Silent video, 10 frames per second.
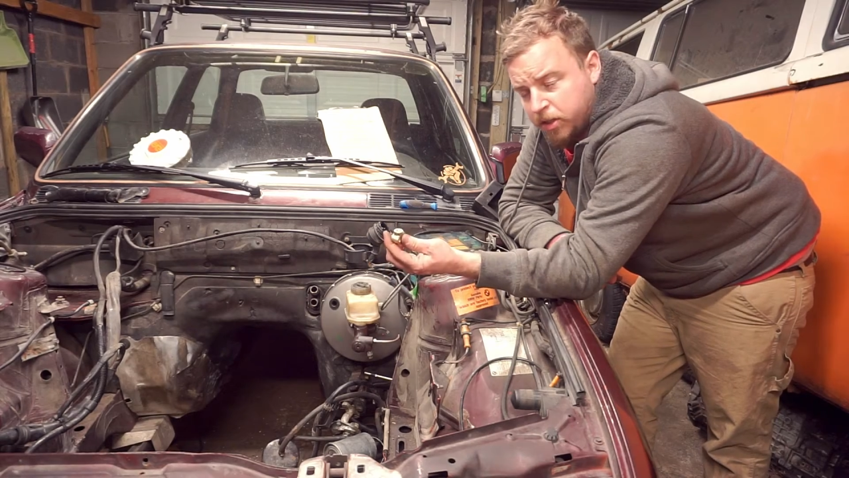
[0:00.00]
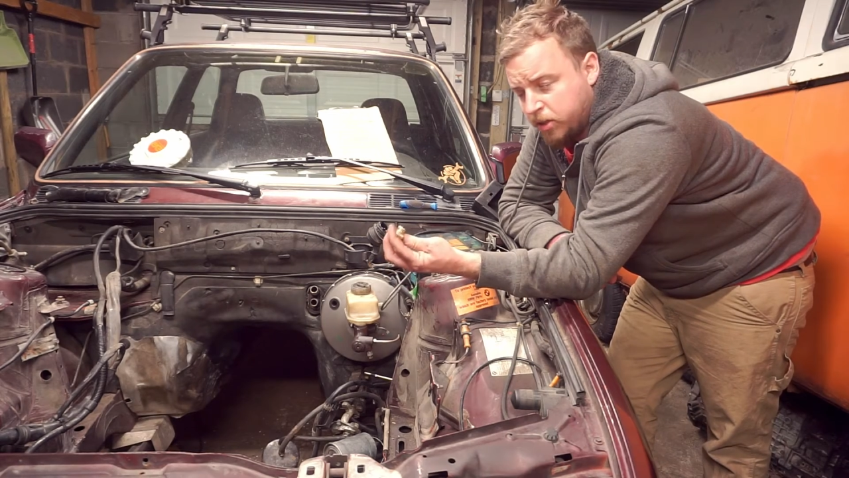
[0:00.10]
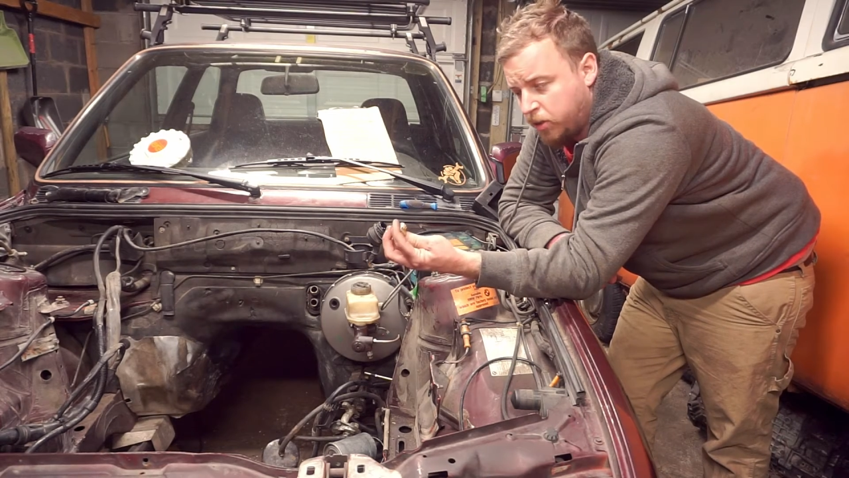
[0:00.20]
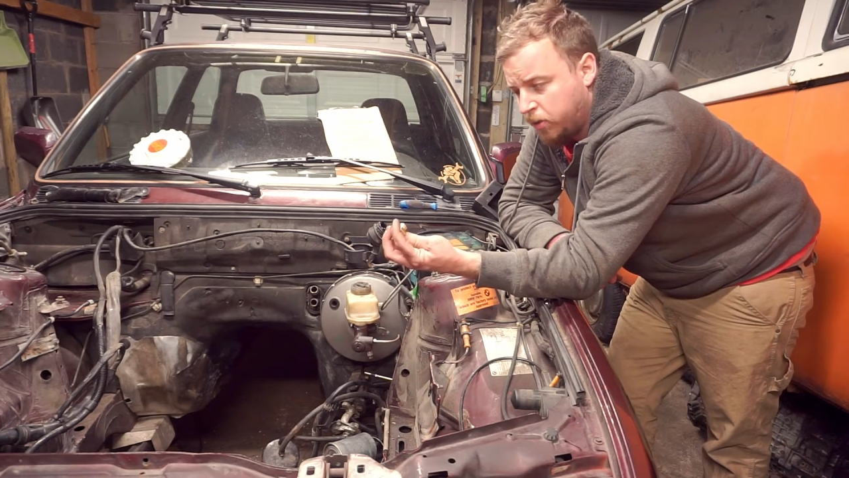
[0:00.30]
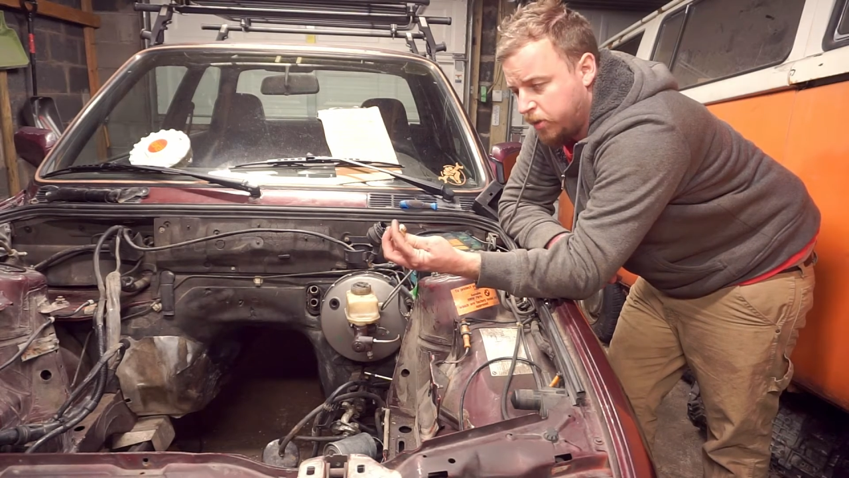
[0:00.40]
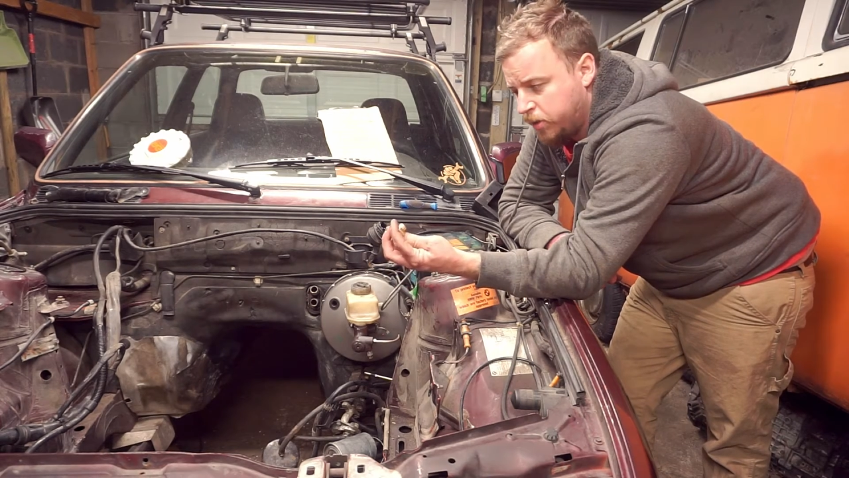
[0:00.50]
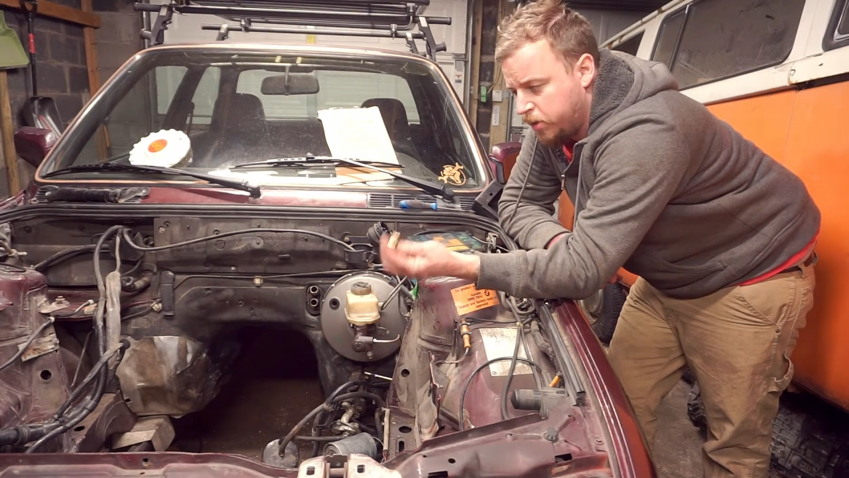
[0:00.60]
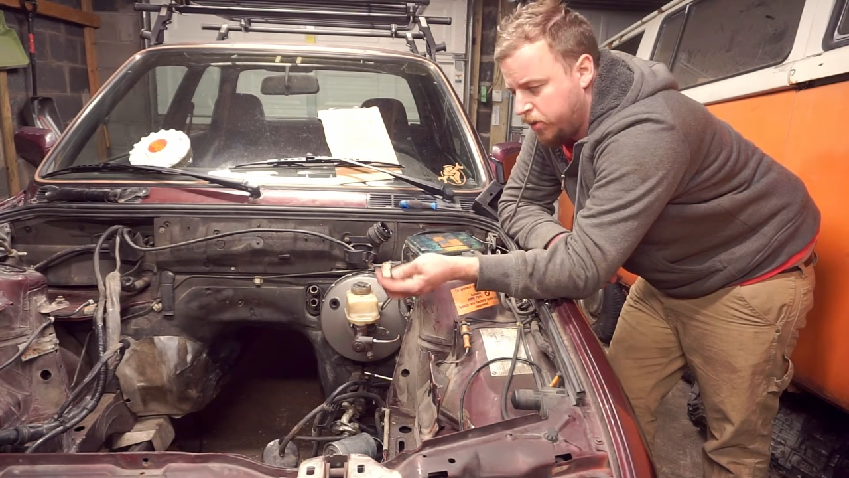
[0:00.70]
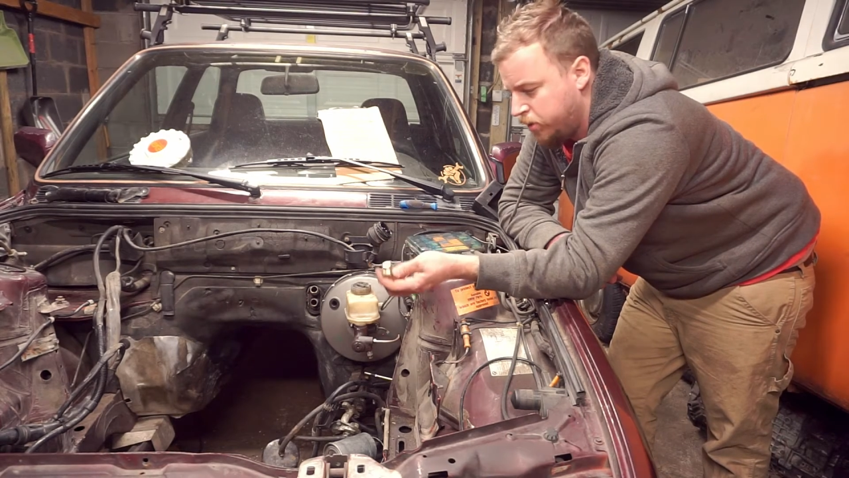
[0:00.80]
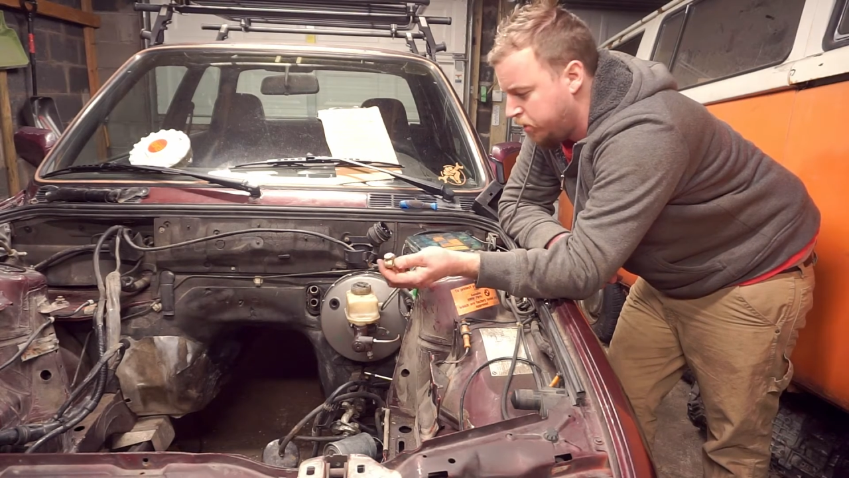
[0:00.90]
call it
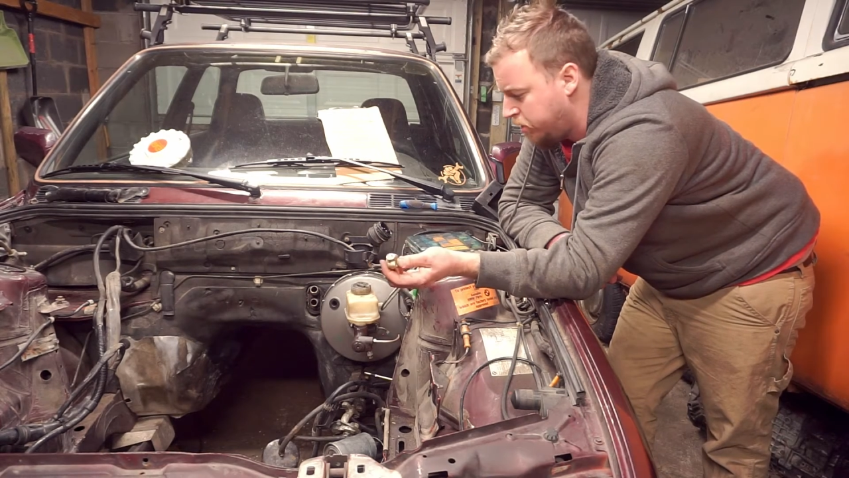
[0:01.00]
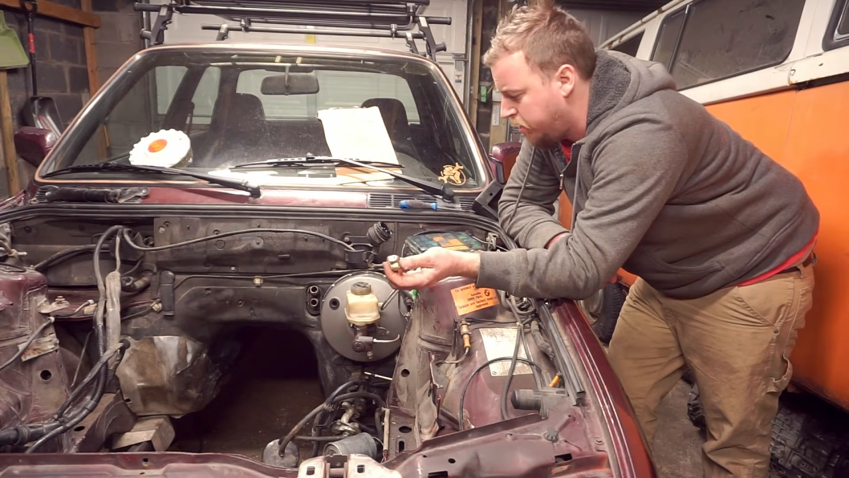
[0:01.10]
good,